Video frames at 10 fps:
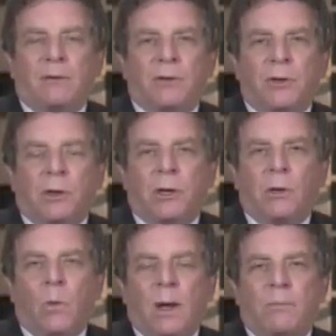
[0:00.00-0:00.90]
So you're
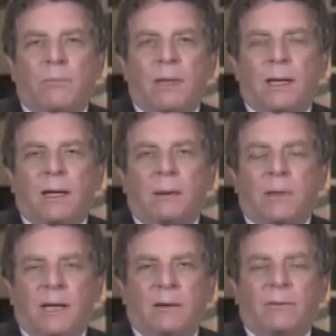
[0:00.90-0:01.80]
going to want to pick it
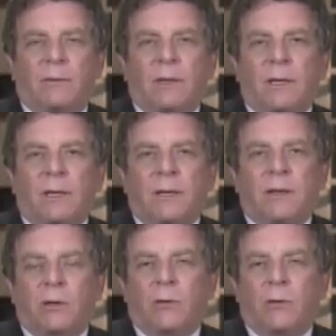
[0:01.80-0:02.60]
up carefully by the